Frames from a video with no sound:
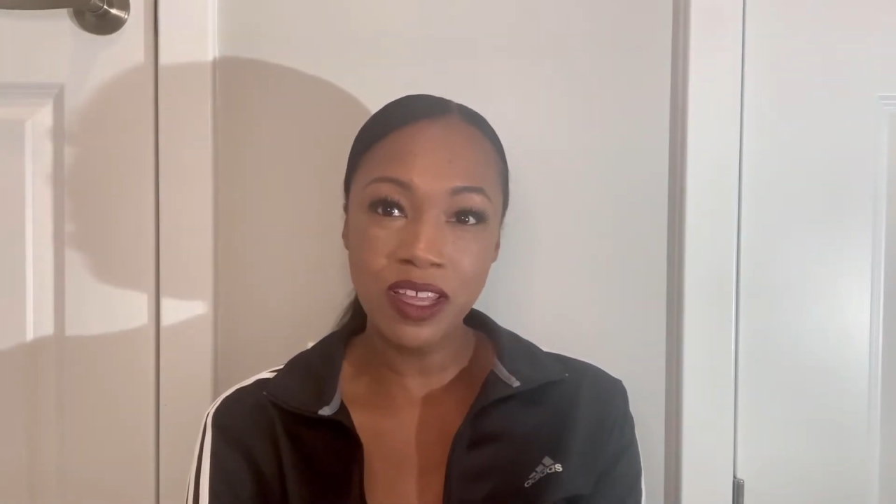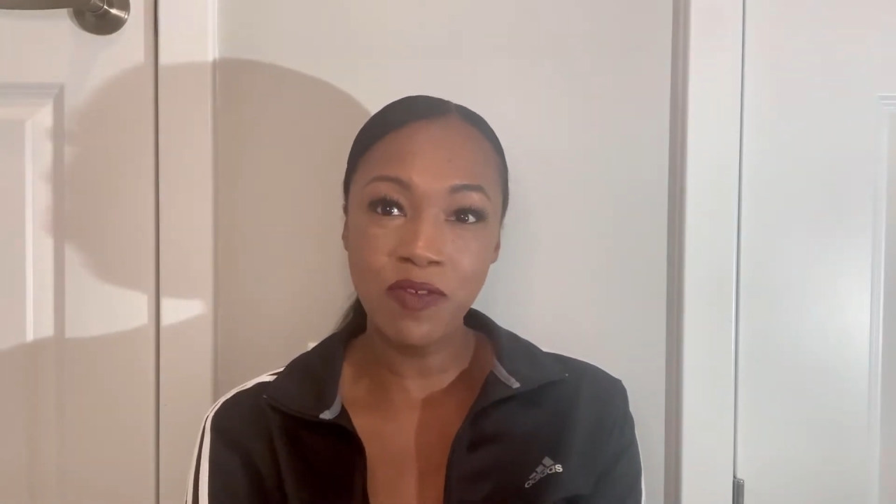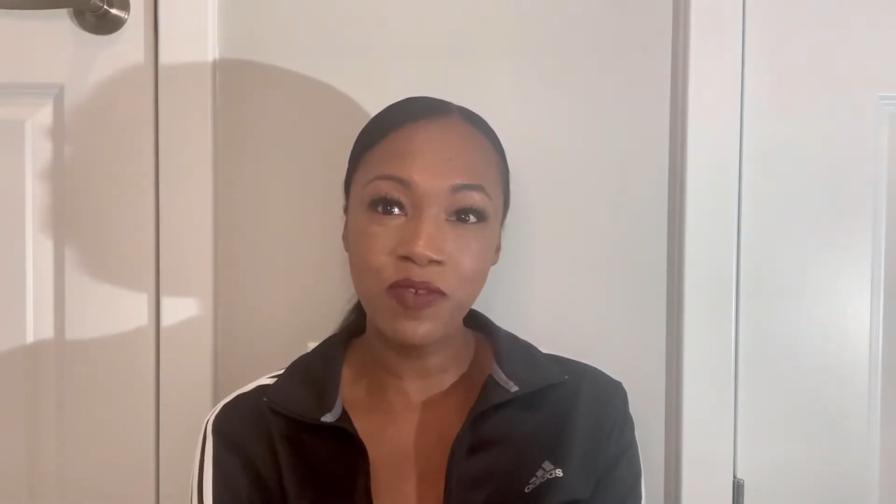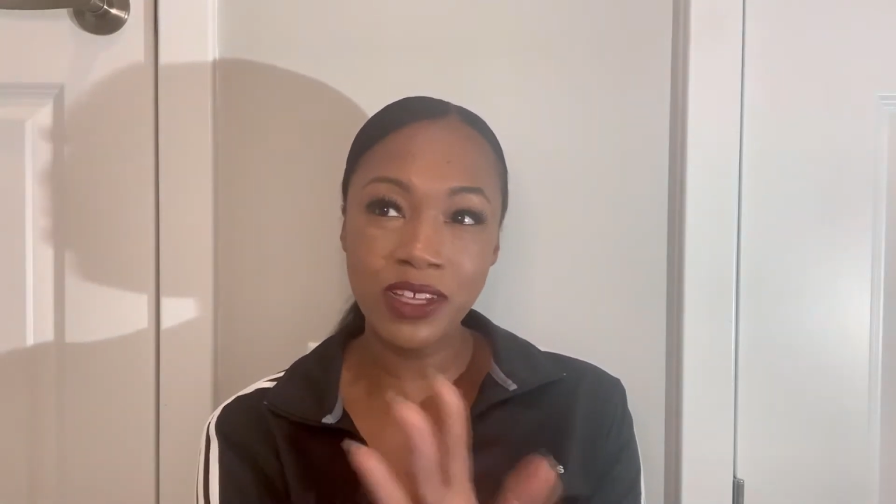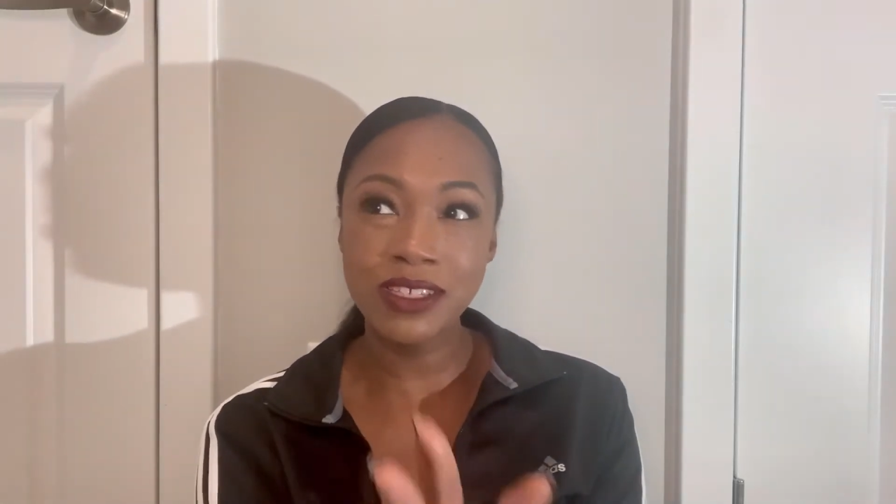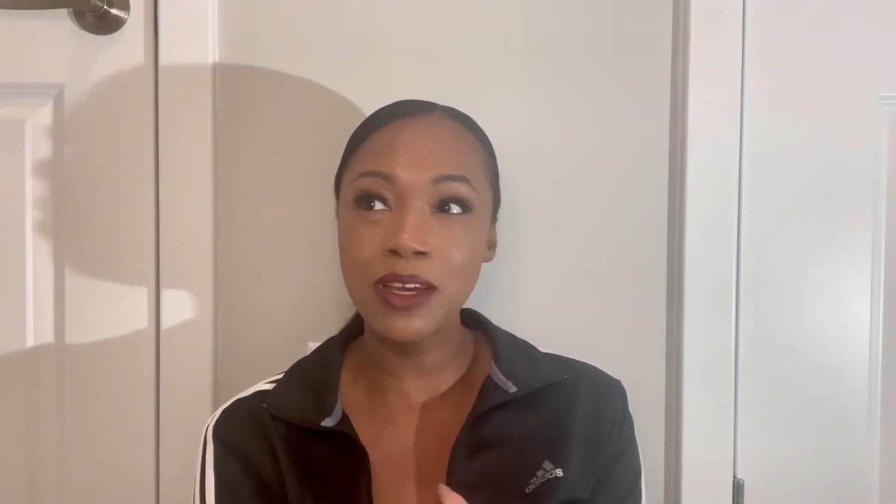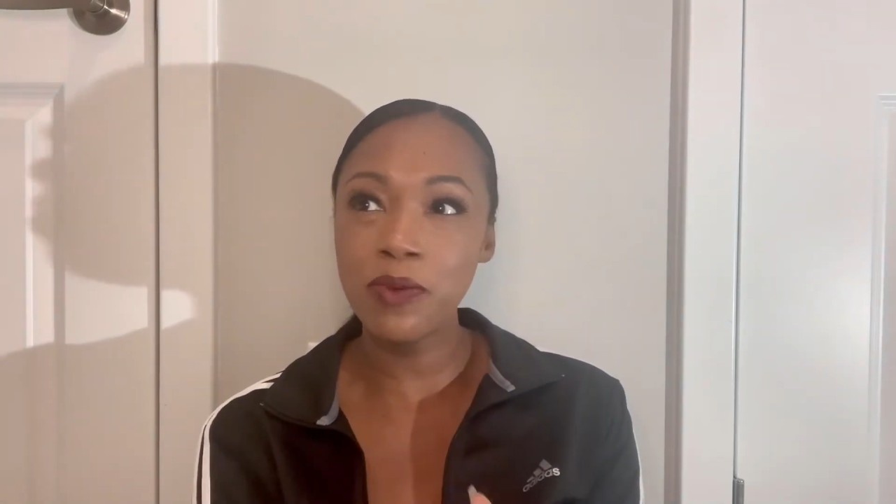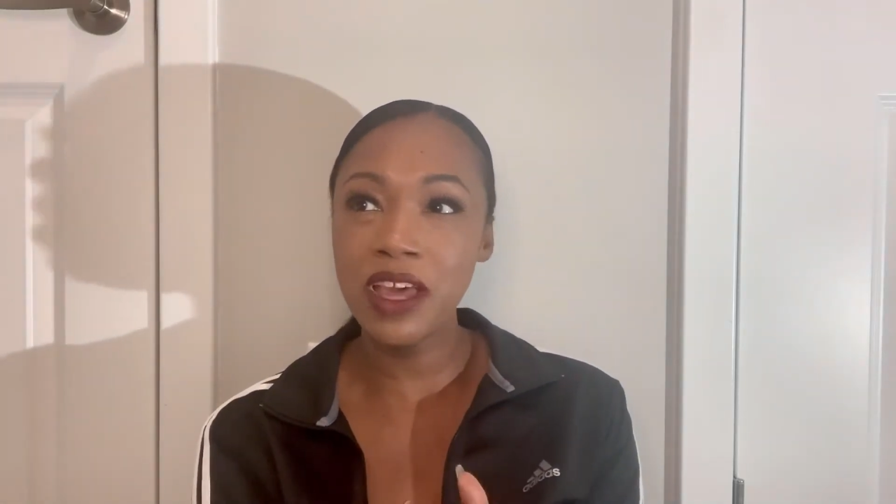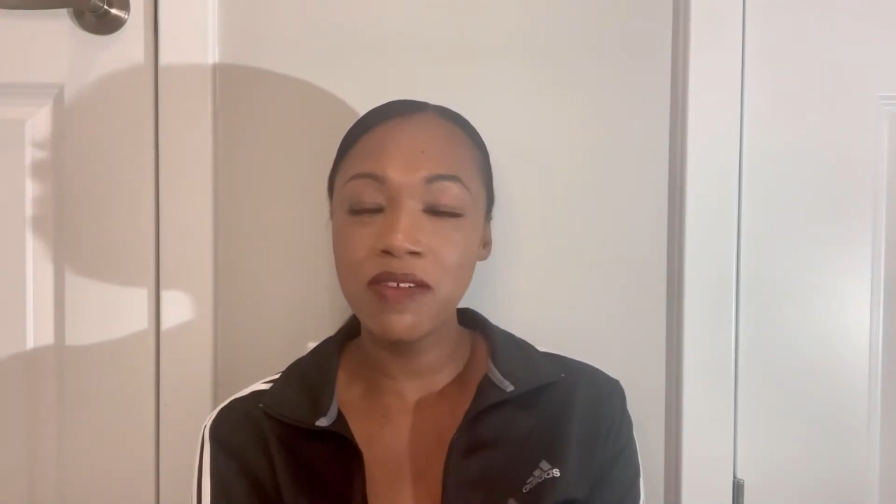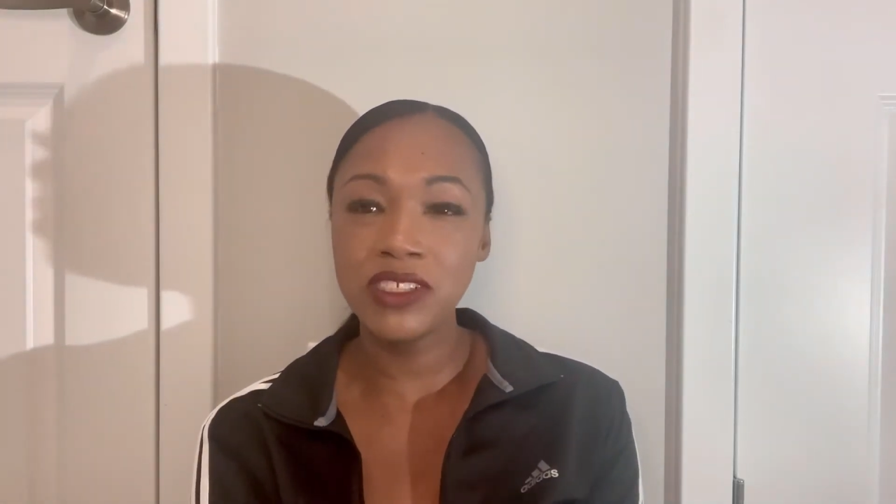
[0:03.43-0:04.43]
It feels like
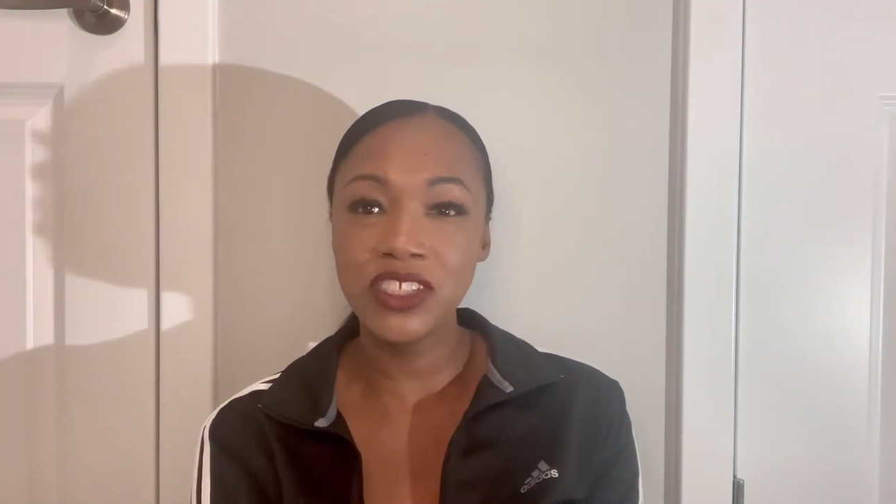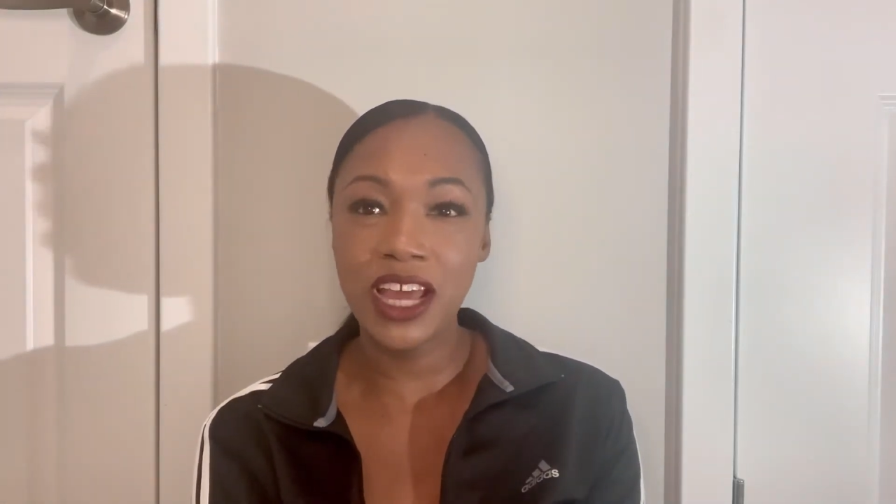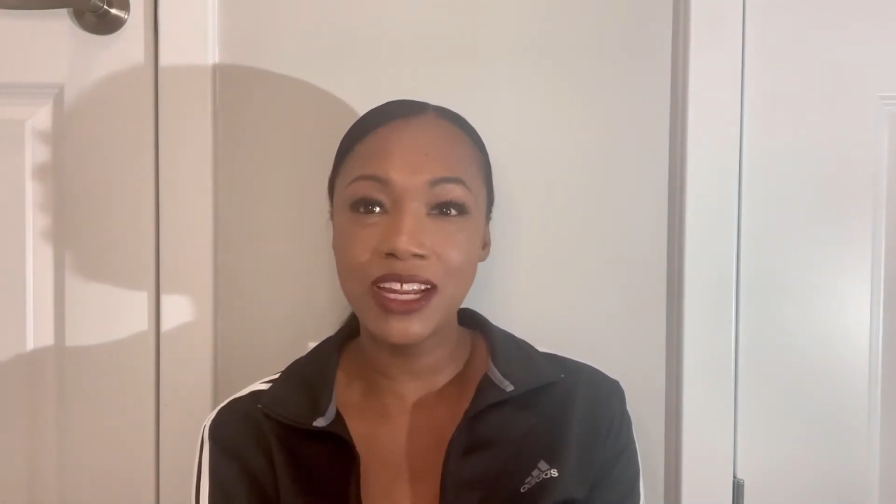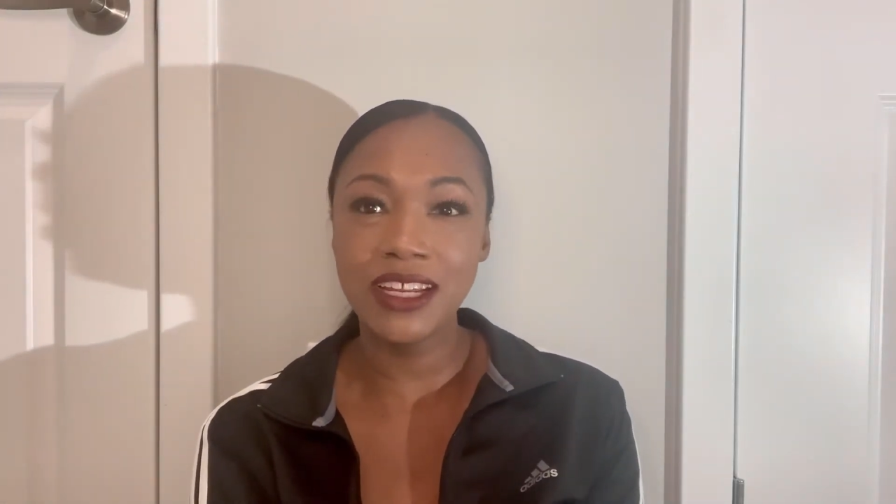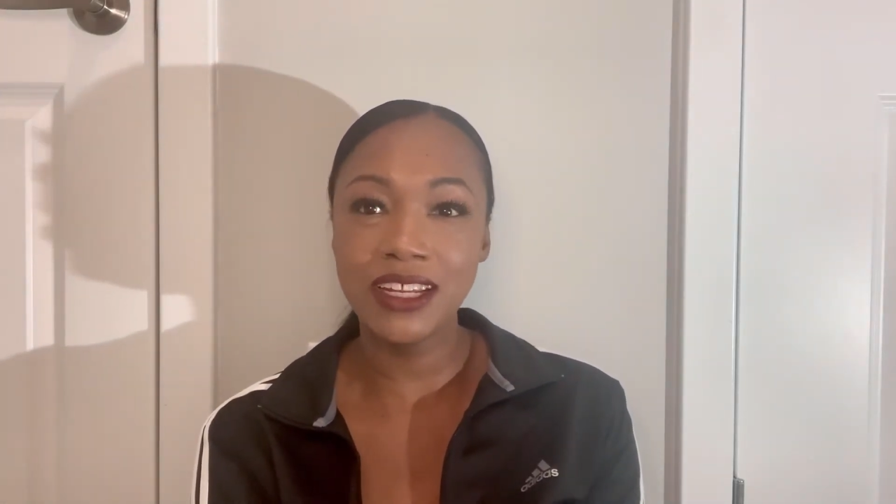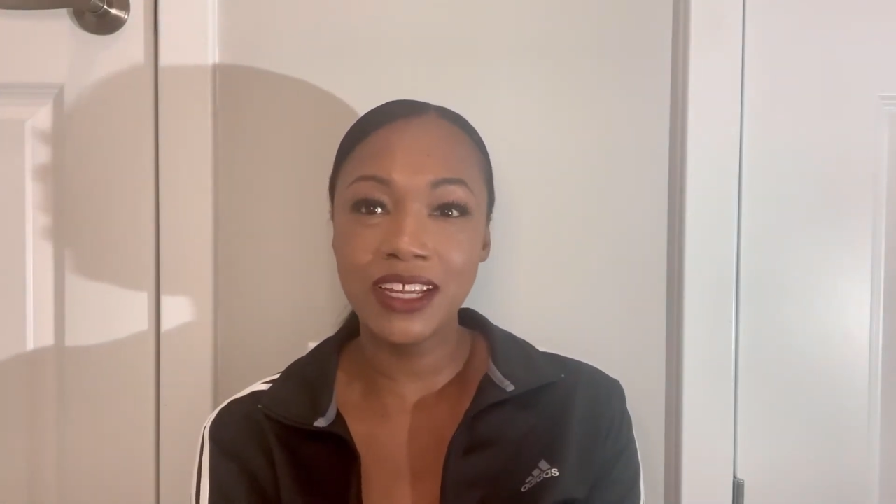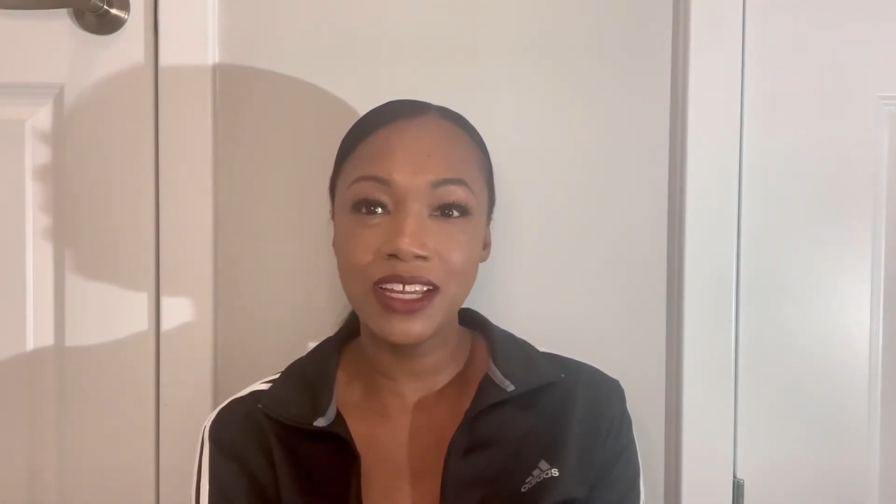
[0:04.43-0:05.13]
we haven't chatted